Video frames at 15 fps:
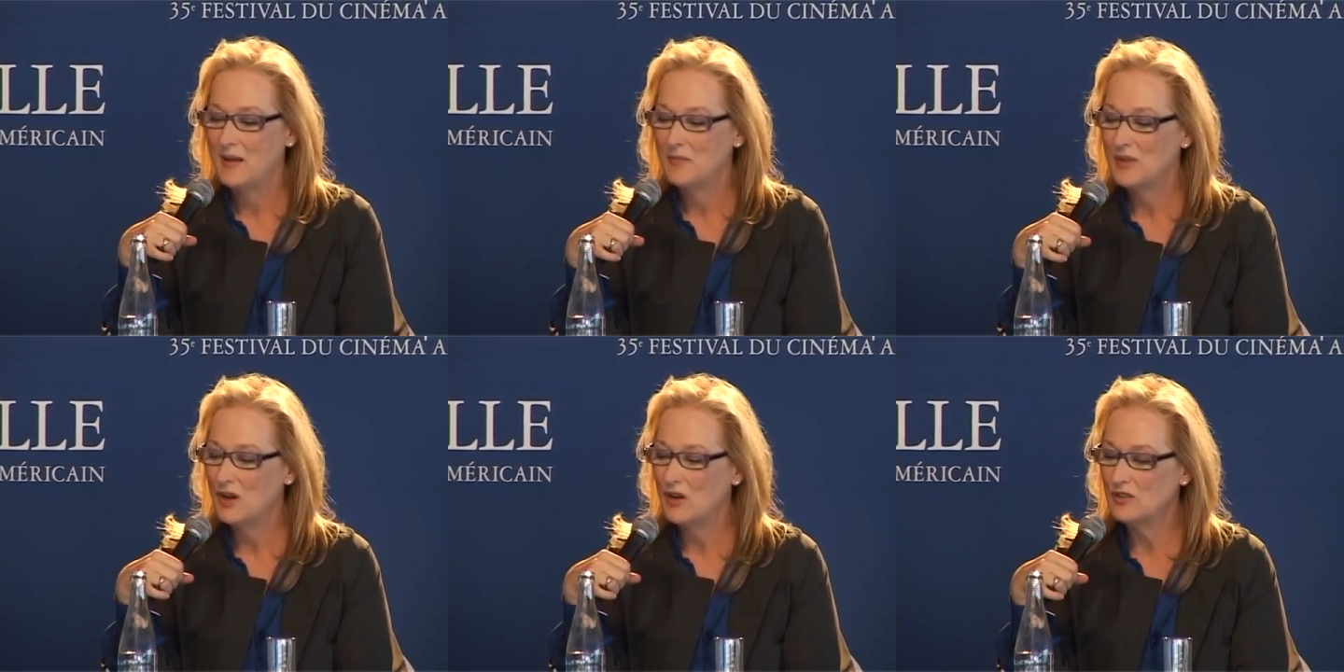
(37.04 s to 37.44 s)

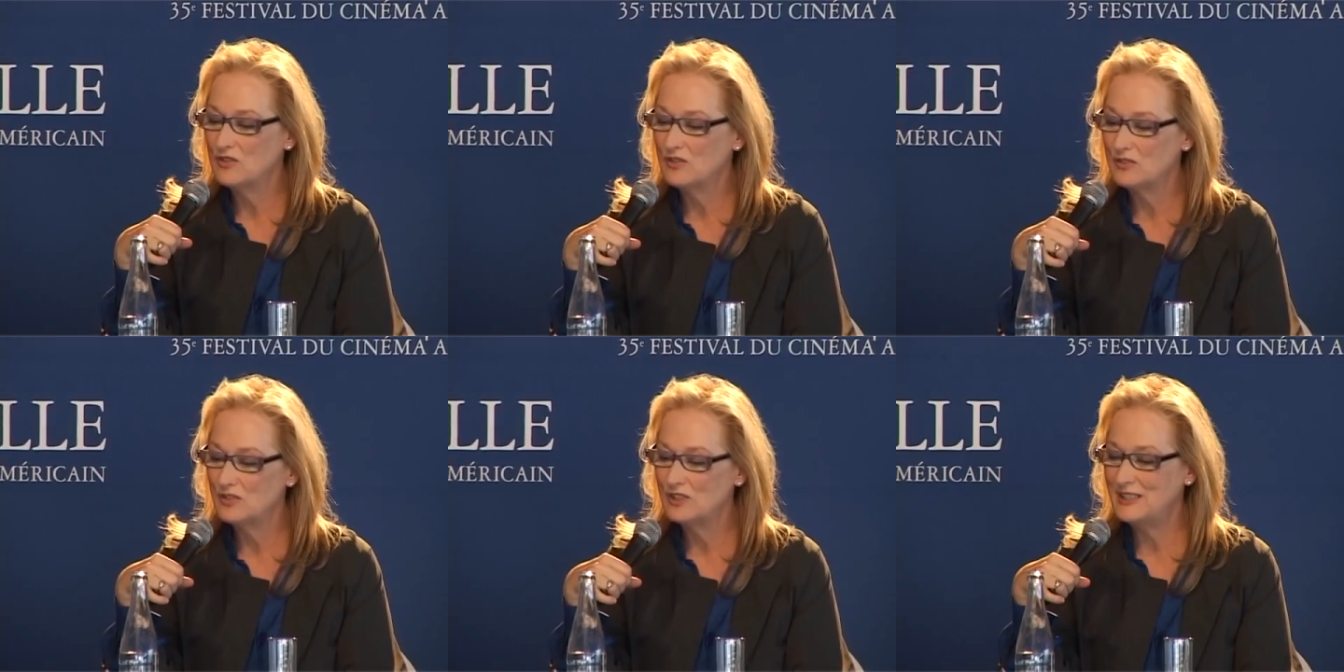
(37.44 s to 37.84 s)
but
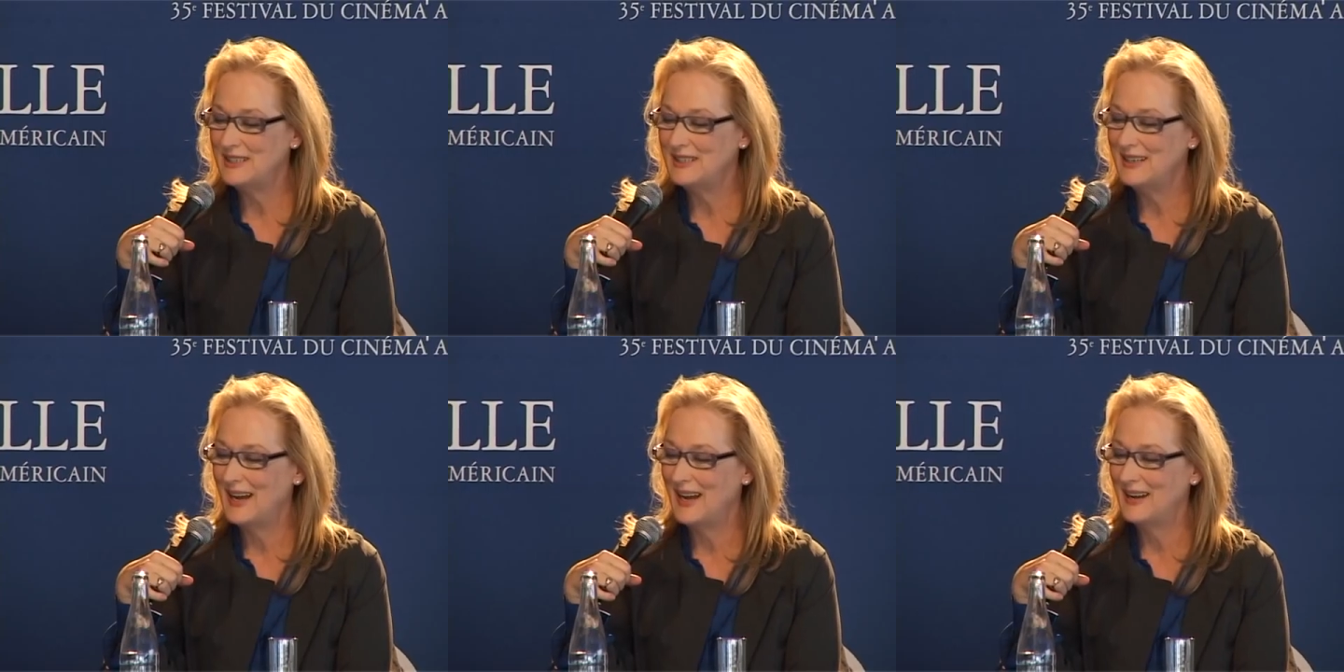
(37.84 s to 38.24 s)
also
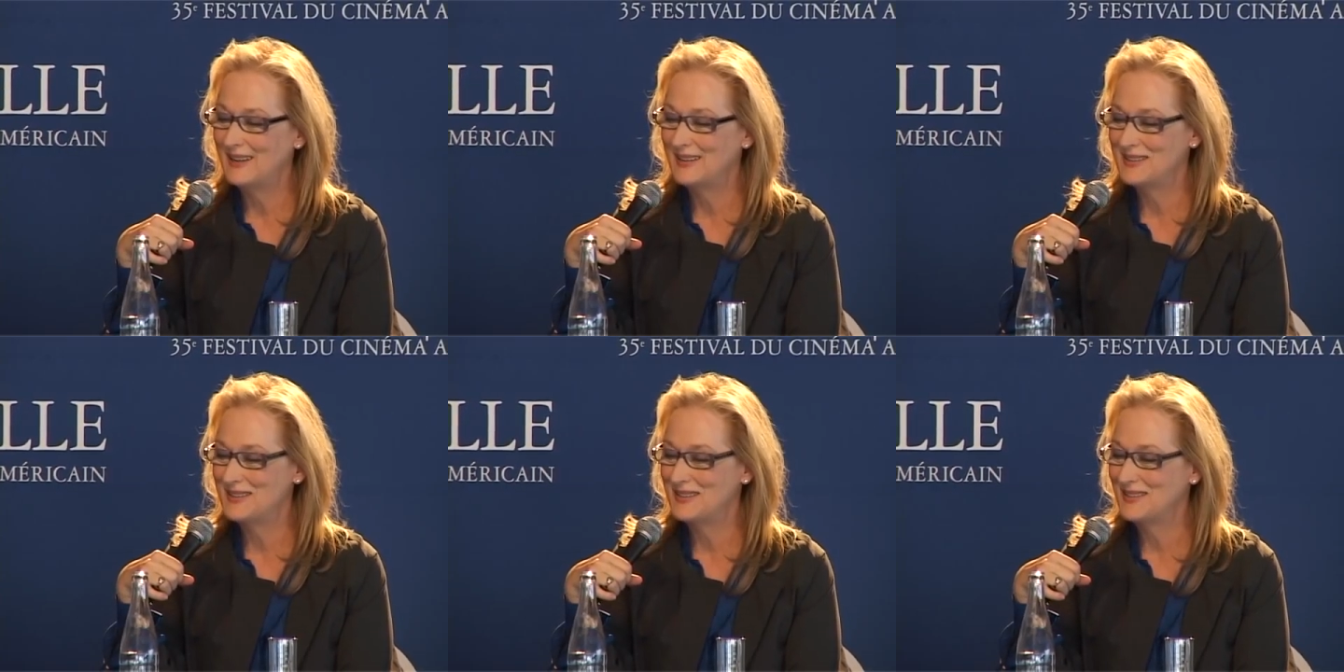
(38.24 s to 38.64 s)
she
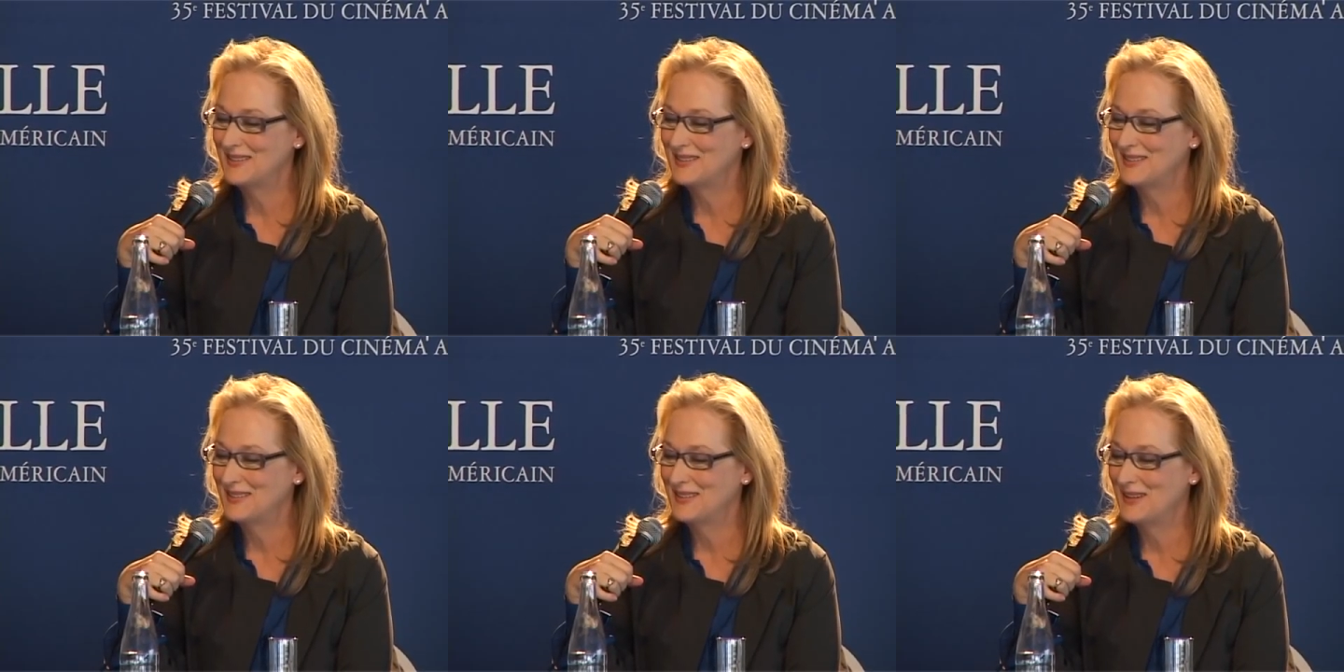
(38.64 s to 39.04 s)
has
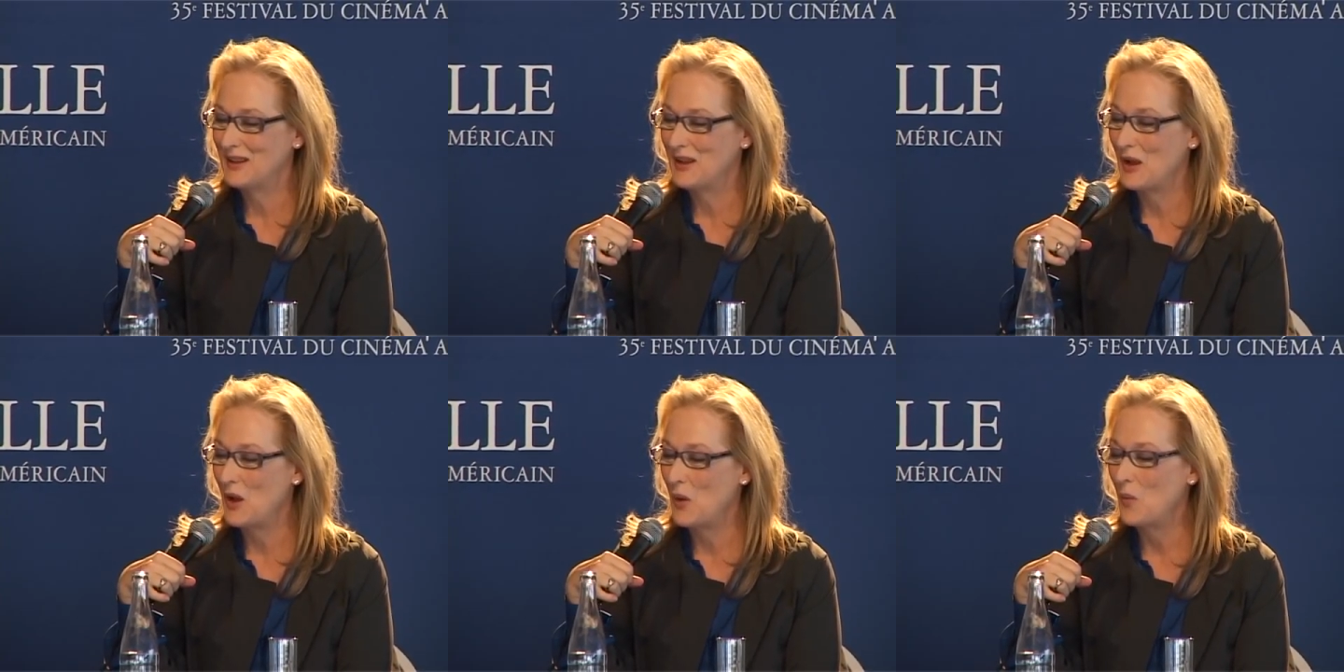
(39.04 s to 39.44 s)

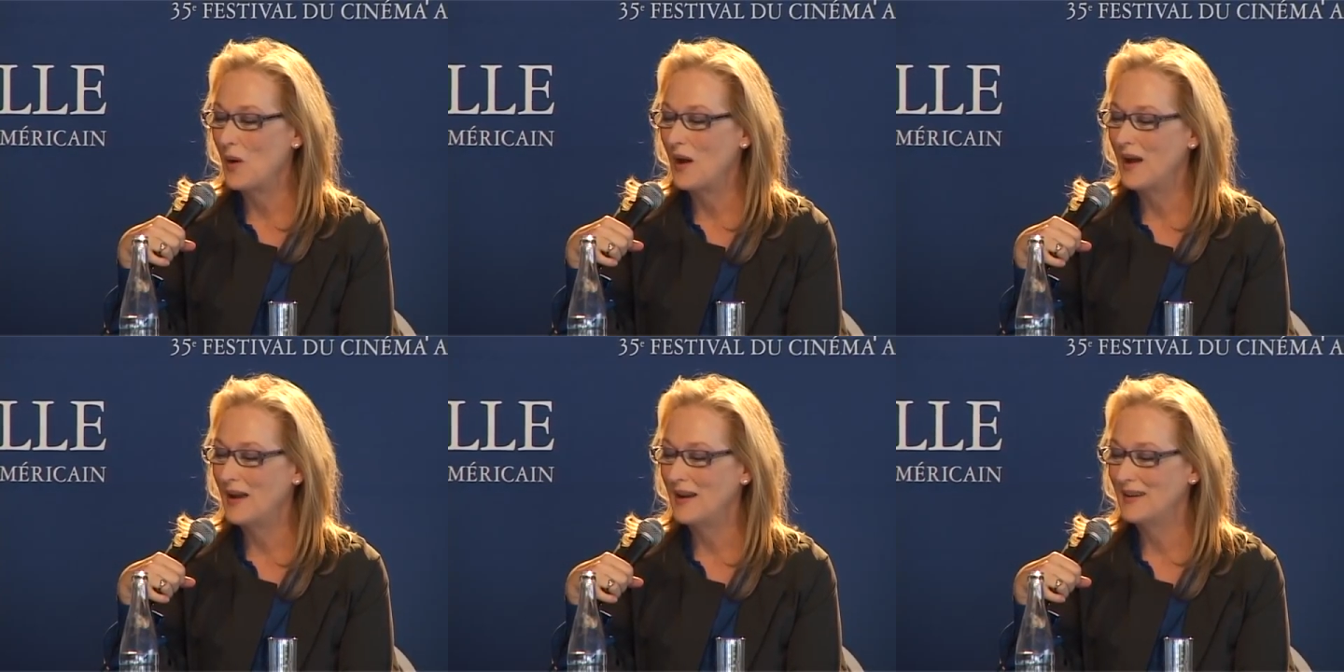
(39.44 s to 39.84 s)
a
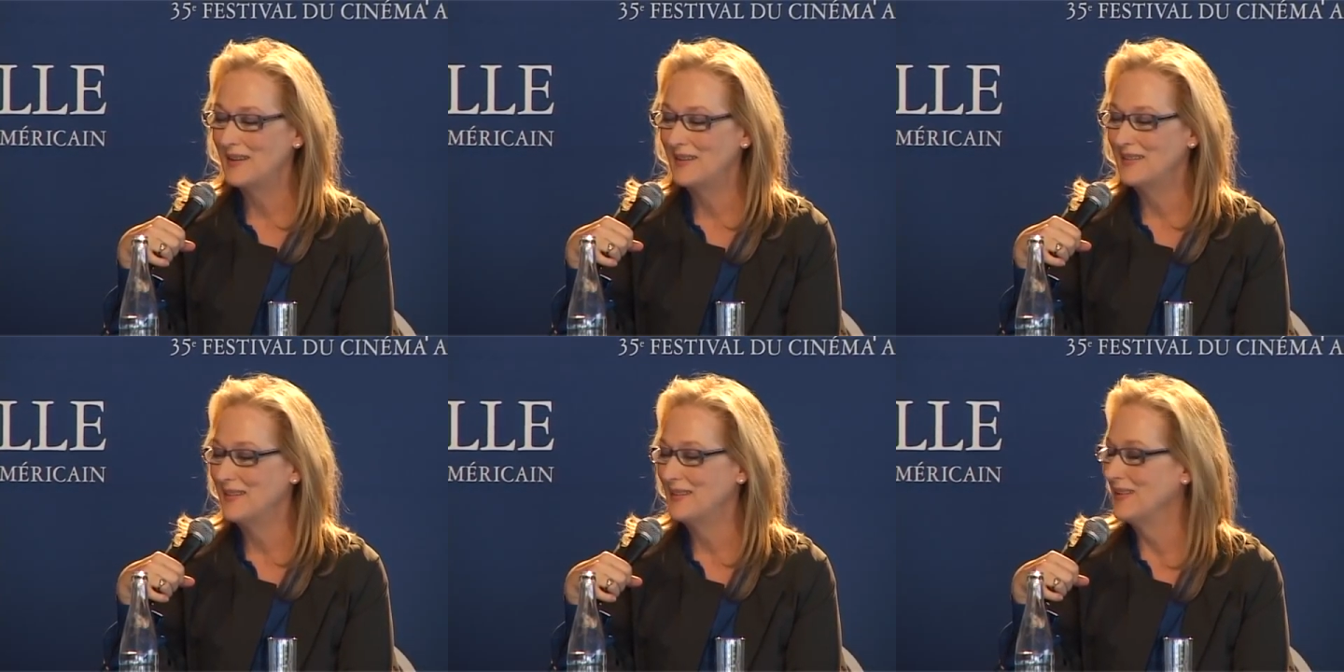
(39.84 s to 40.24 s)
wide
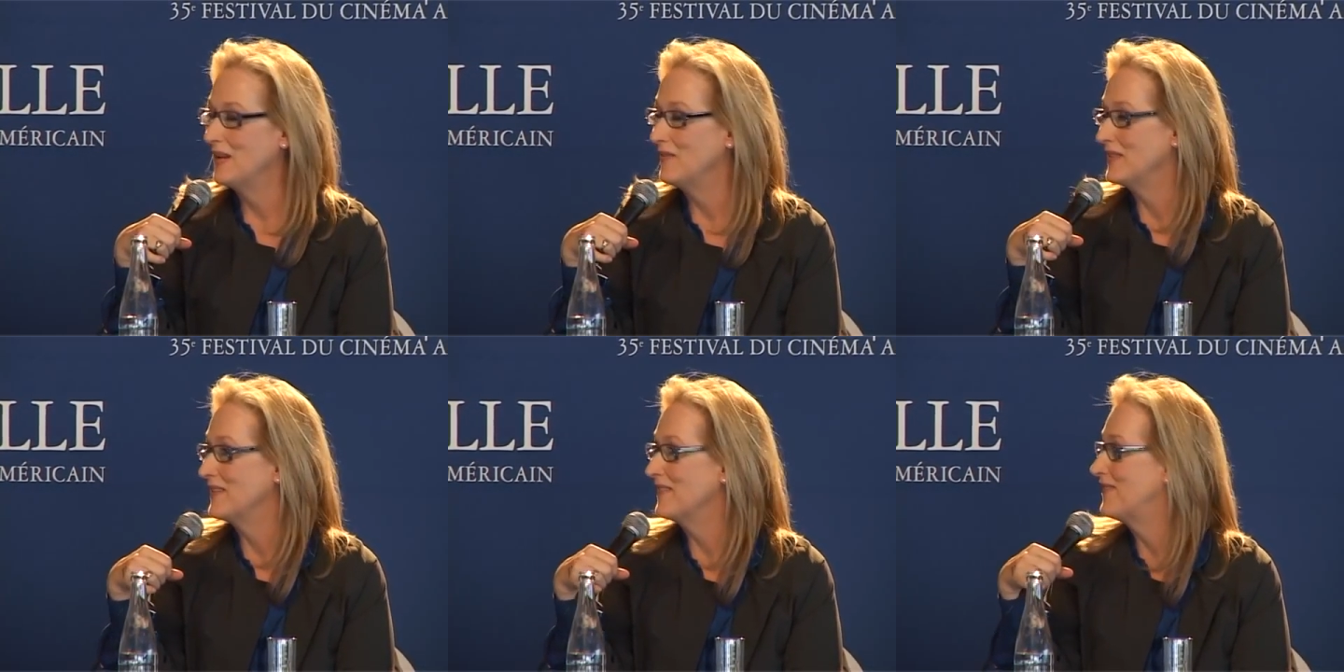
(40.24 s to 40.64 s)
and
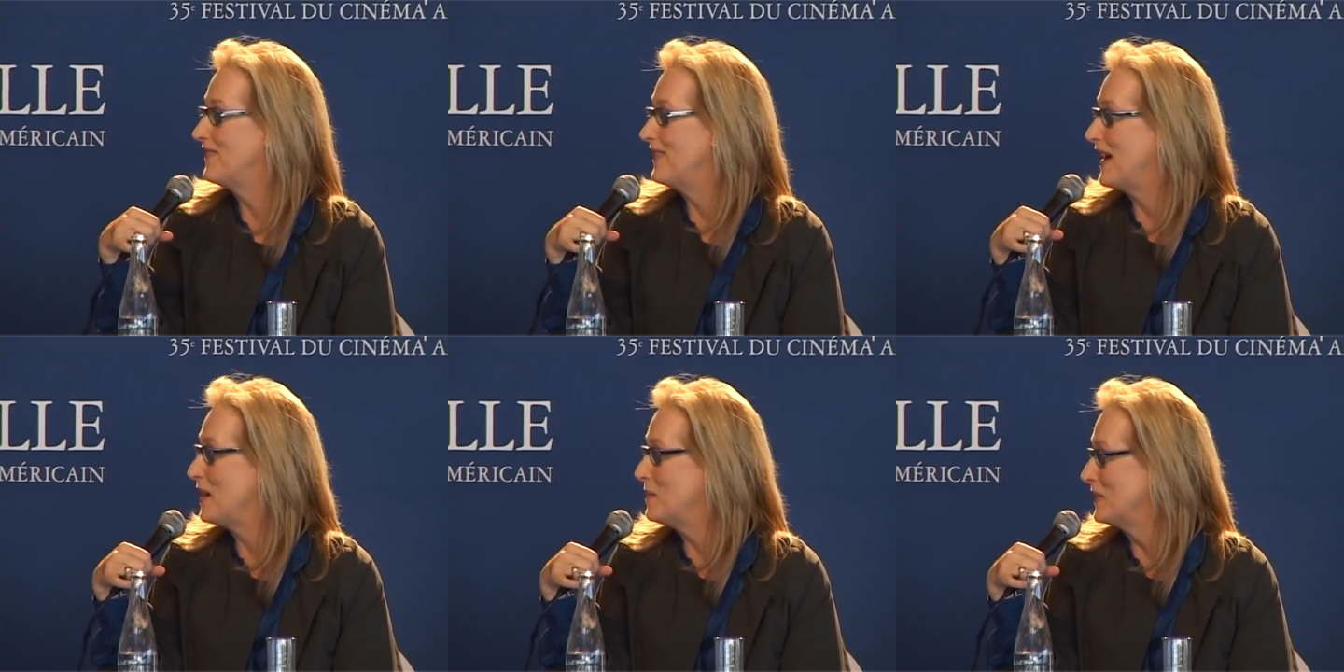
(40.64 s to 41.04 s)
loving
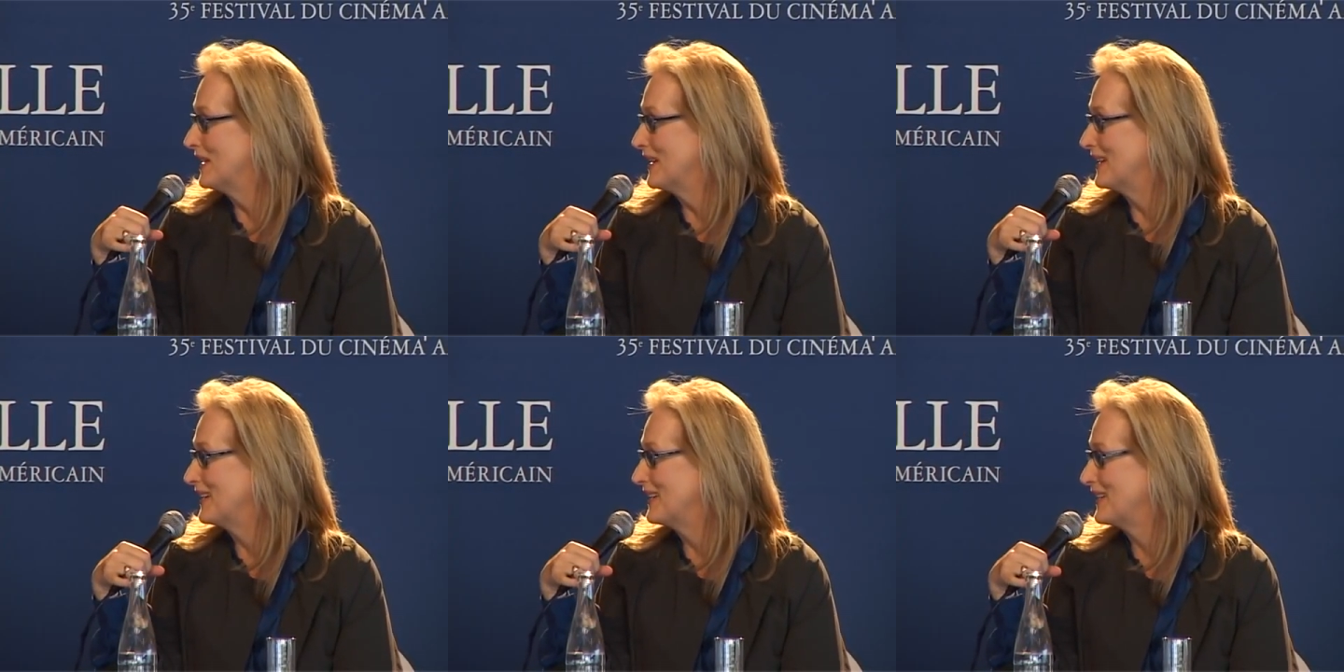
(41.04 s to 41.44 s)

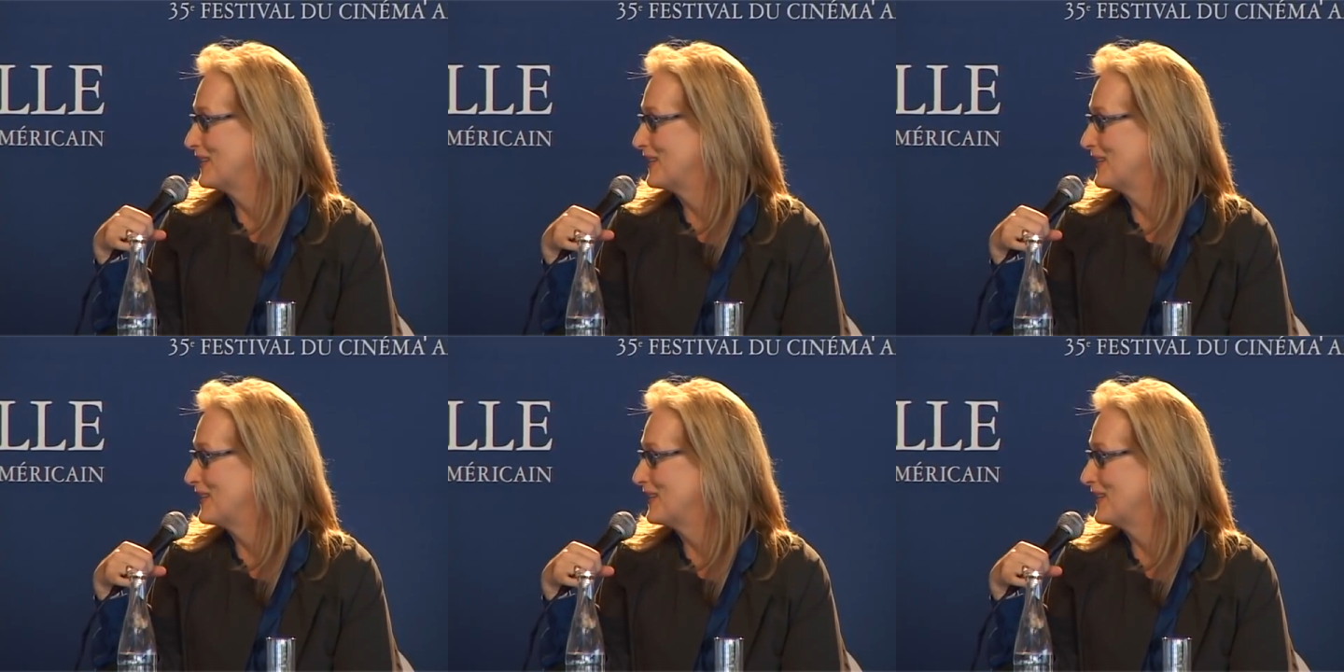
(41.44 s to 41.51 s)
family